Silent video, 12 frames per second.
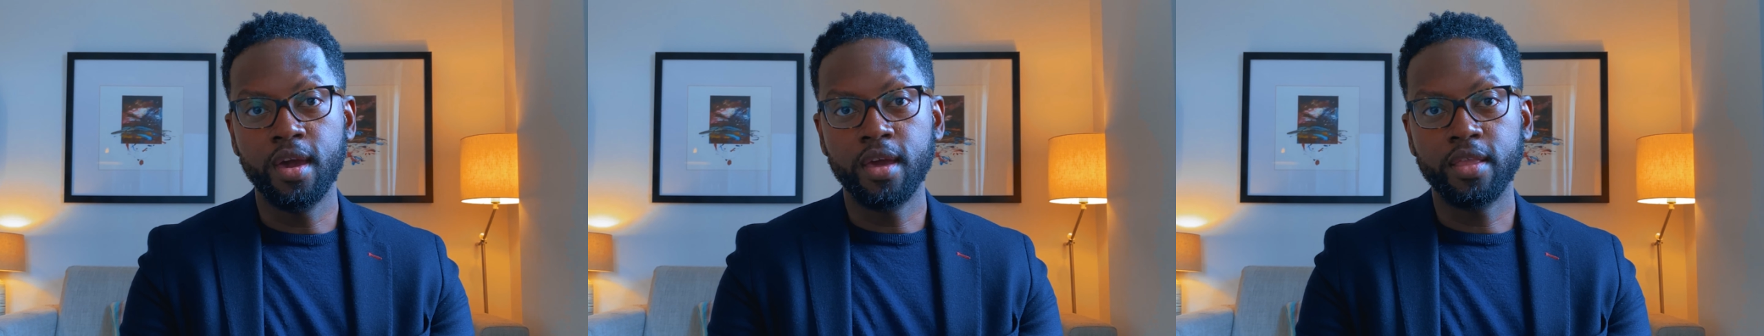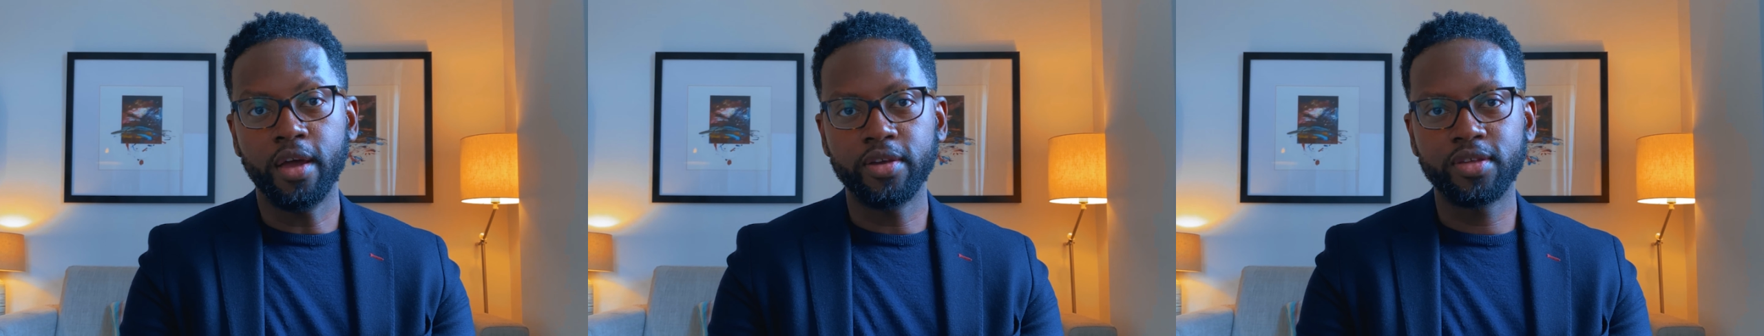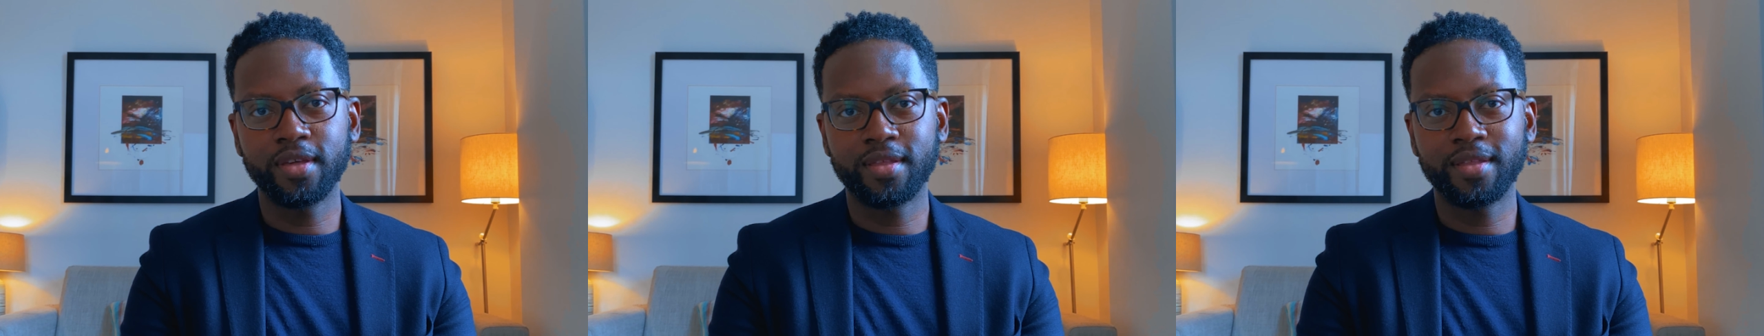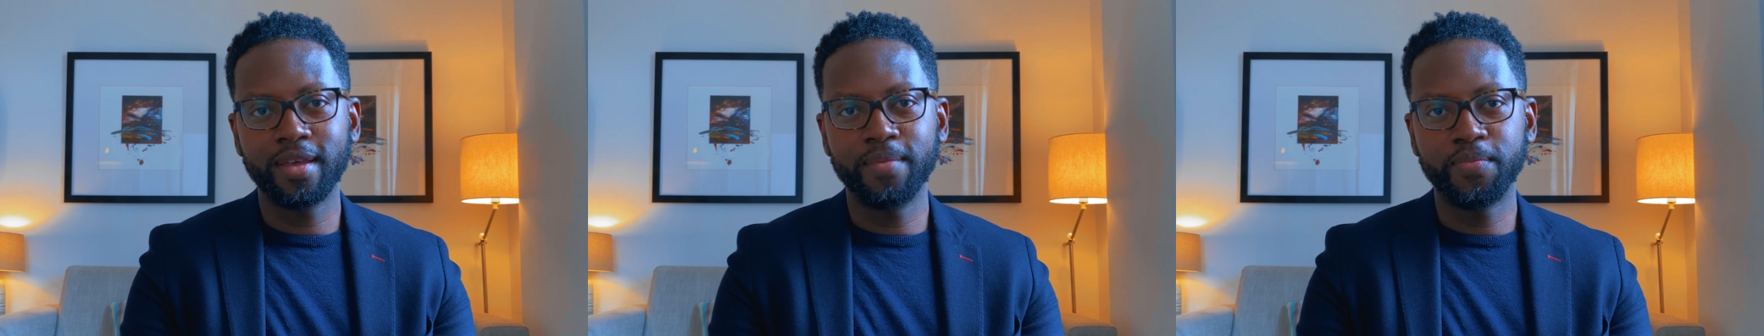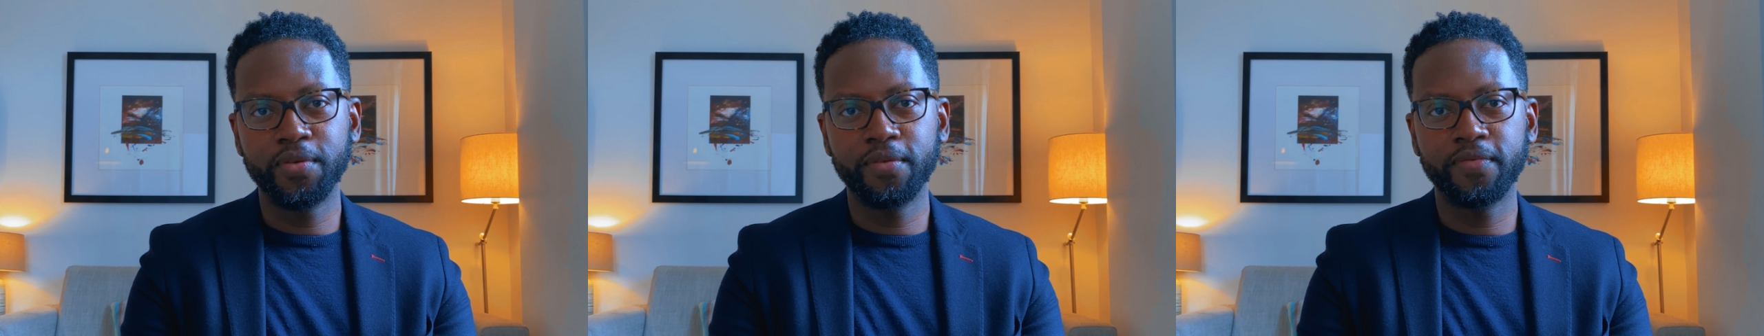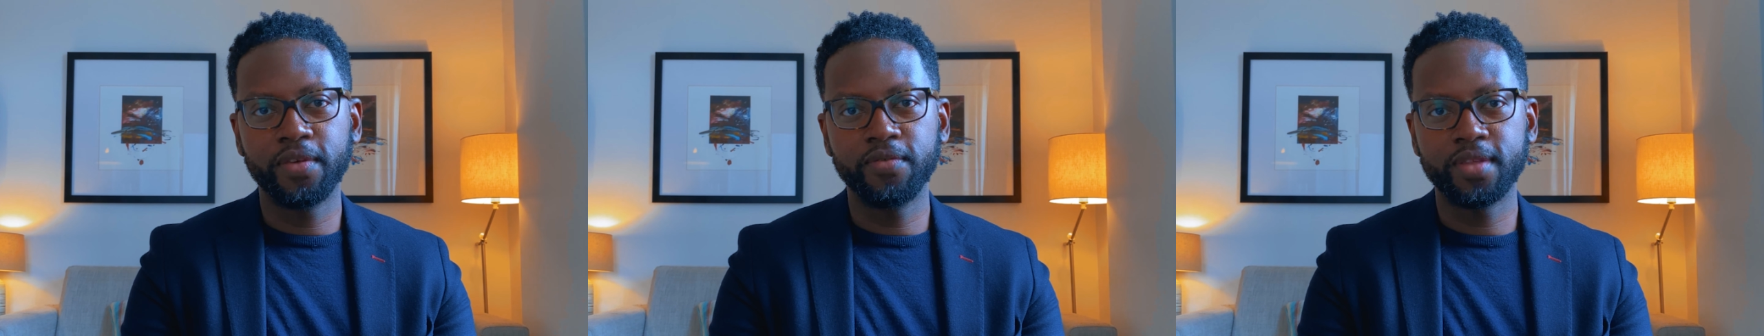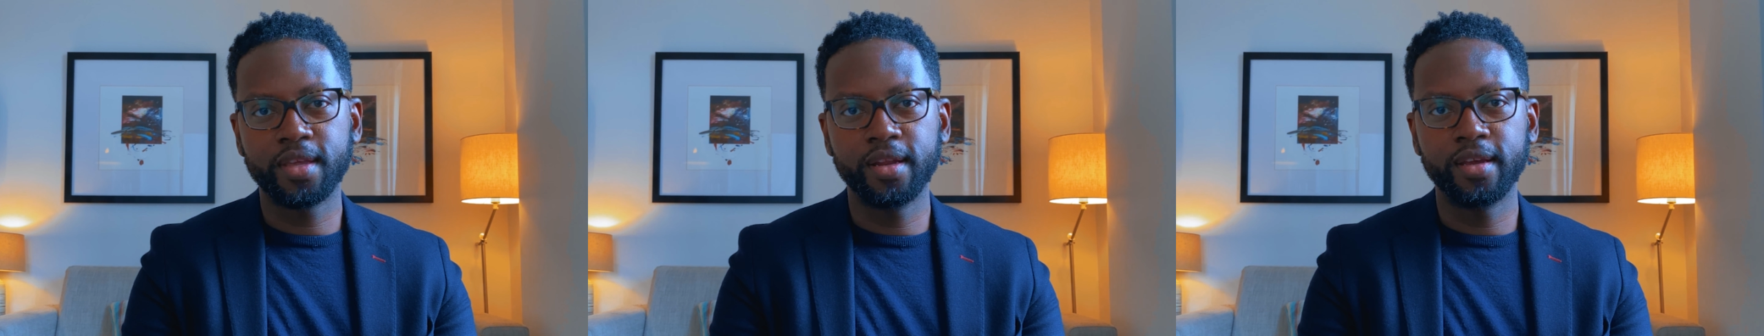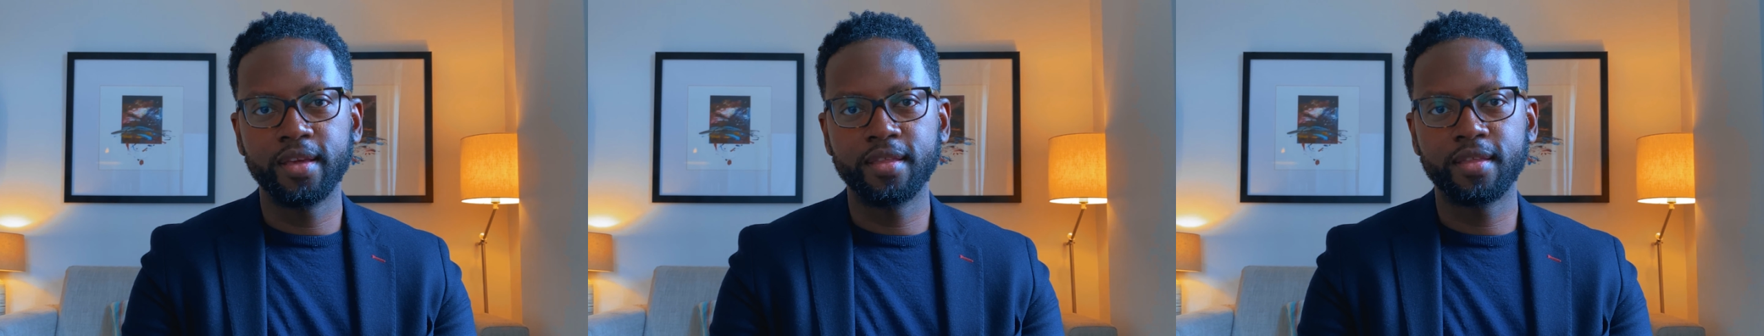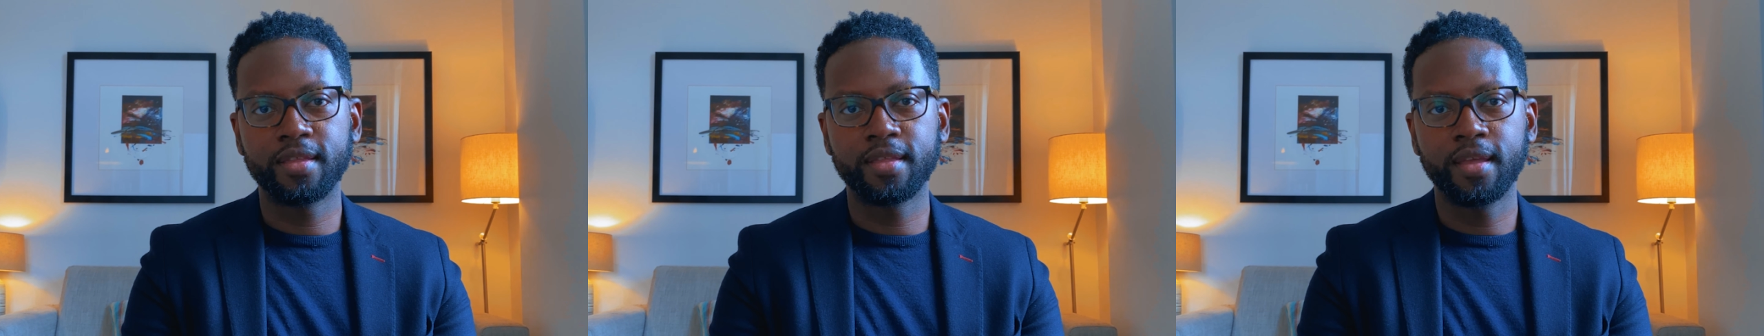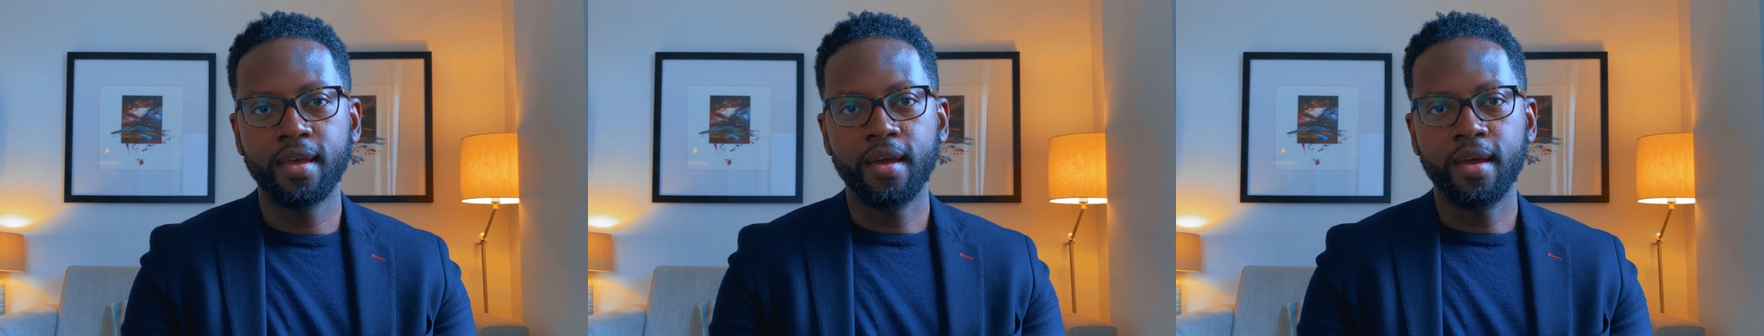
not just improve the resilience